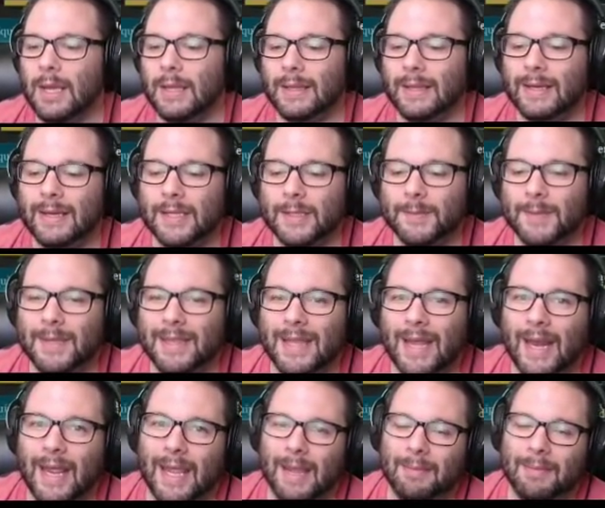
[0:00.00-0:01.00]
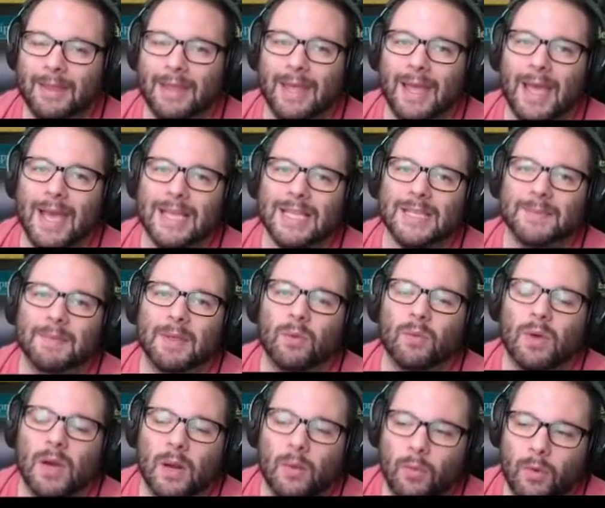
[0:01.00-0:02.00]
That doesn't mean that Emily has to be
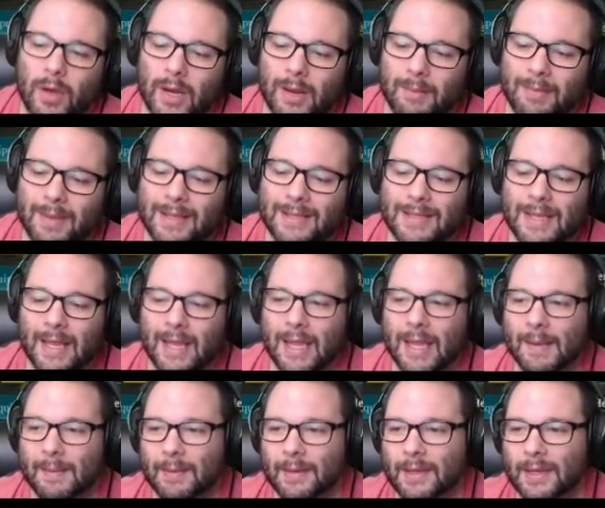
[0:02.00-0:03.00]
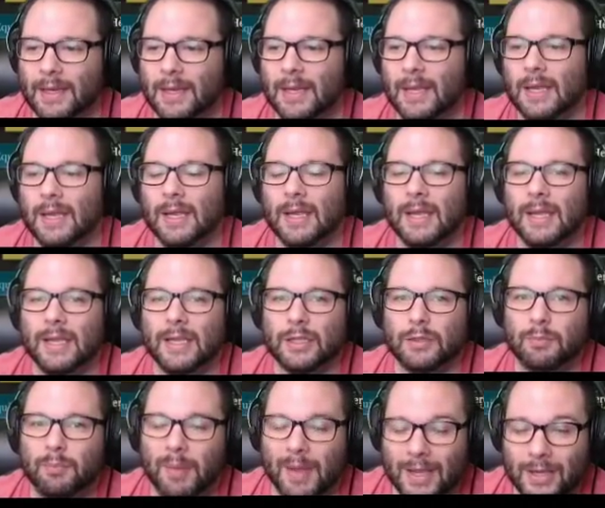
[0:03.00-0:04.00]
one-on-one. It means that Emily
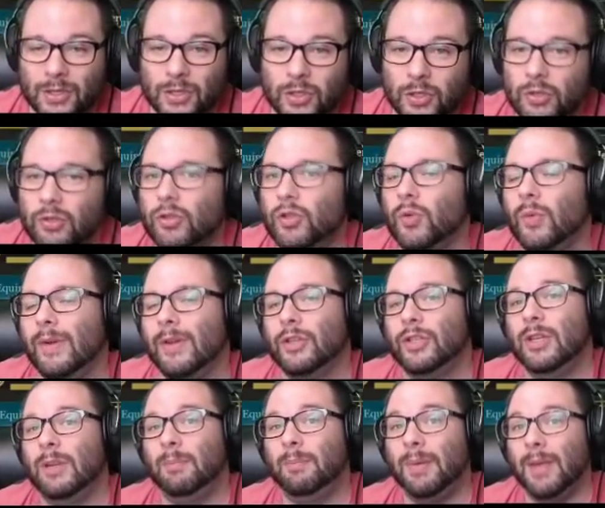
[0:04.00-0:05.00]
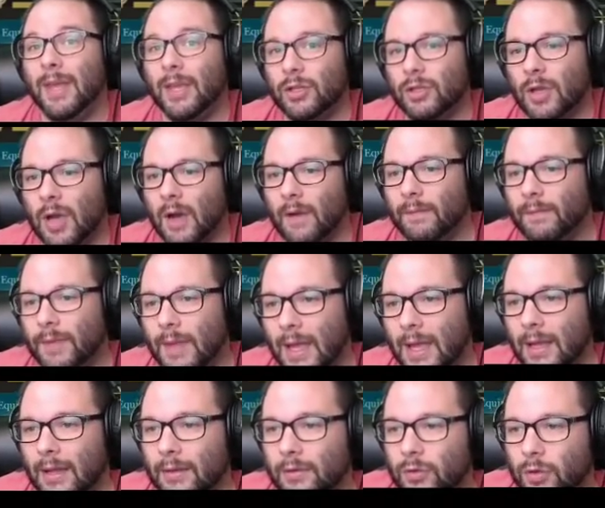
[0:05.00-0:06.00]
is best used when she picks off
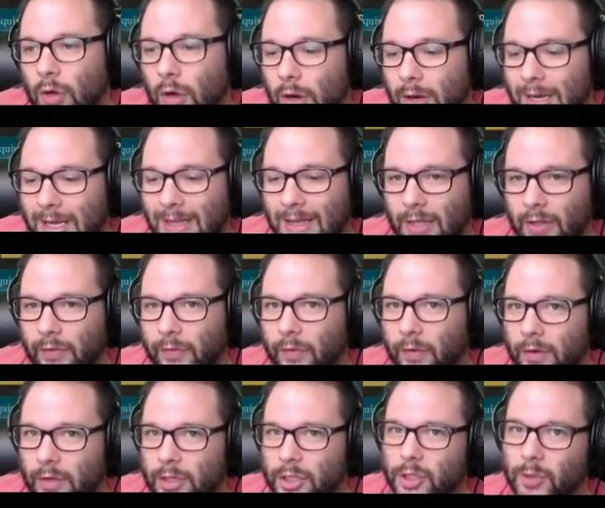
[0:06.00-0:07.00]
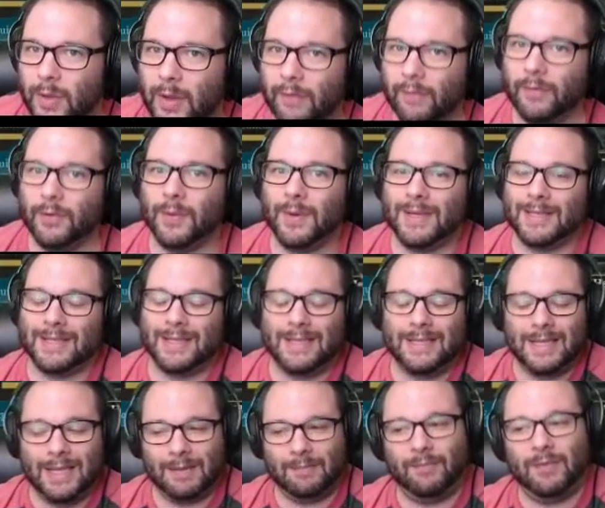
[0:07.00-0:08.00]
that target that's furthest away from the rest of
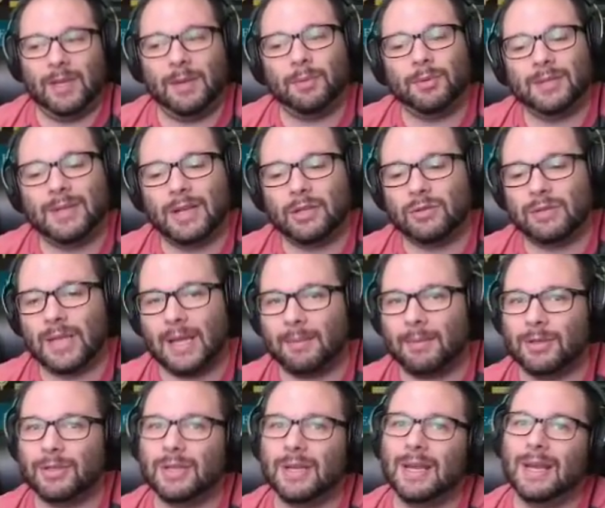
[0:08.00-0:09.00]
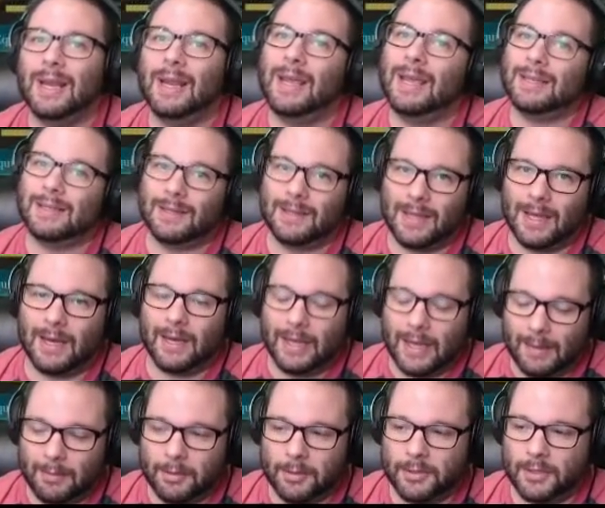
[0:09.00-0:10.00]
the team. 50% extra damage is a lot of
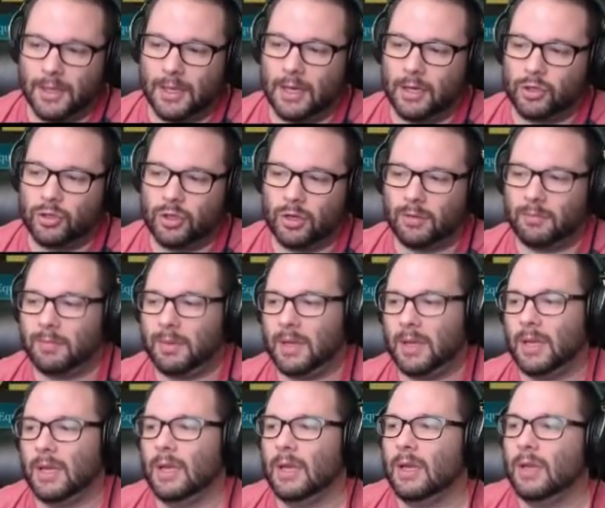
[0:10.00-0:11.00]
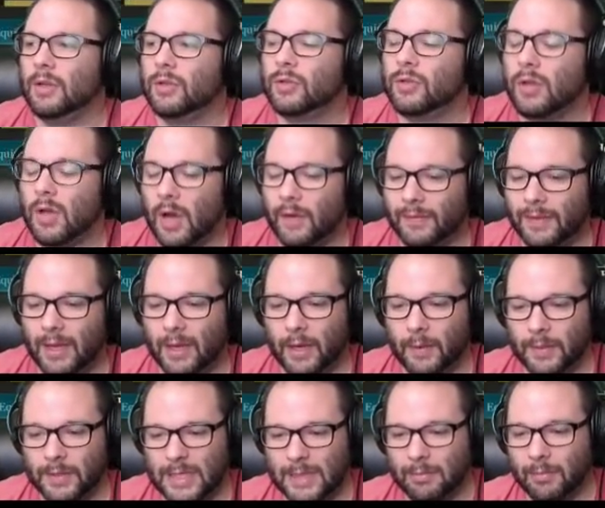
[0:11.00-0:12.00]
damage, and it shouldn't be scoffed at in
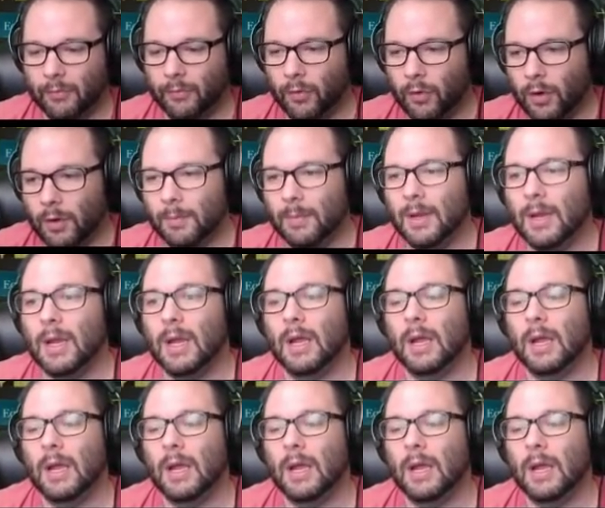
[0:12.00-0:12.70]
any way, shape, or form.